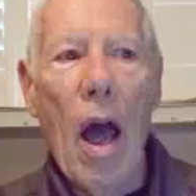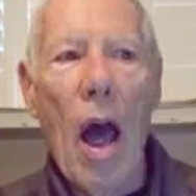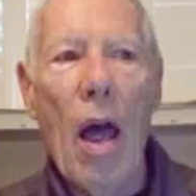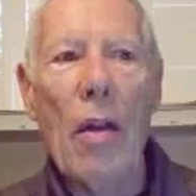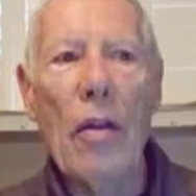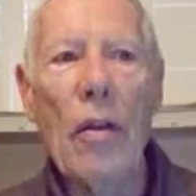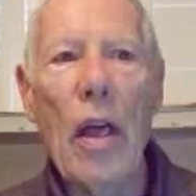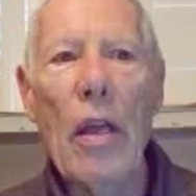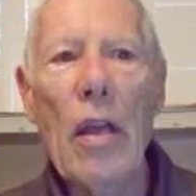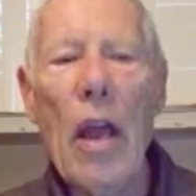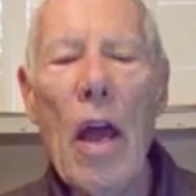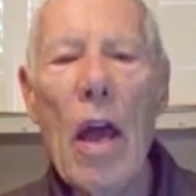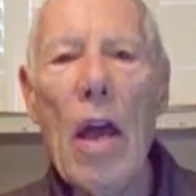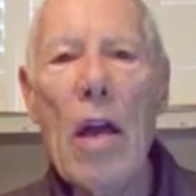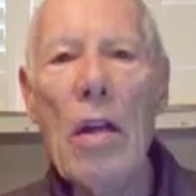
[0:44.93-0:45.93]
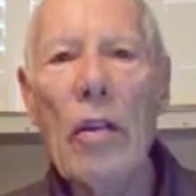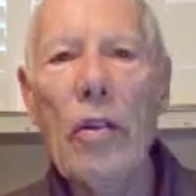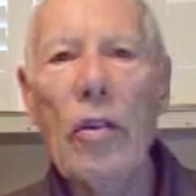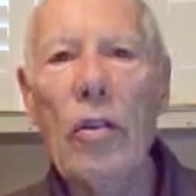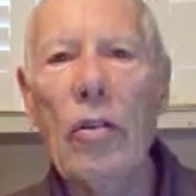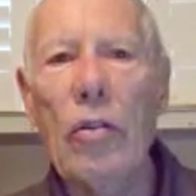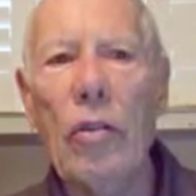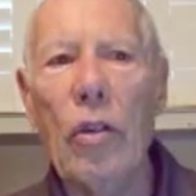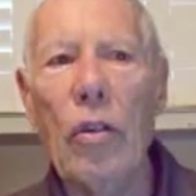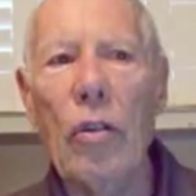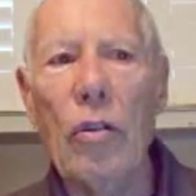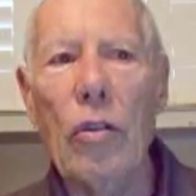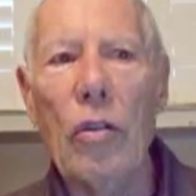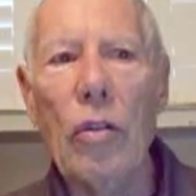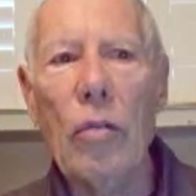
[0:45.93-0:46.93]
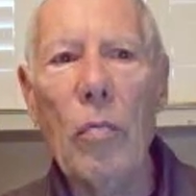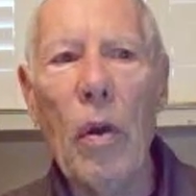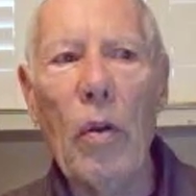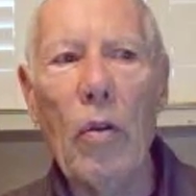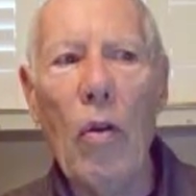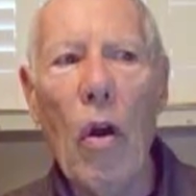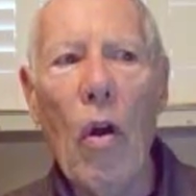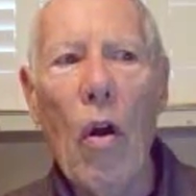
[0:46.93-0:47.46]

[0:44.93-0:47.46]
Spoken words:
And they ask Jesus, but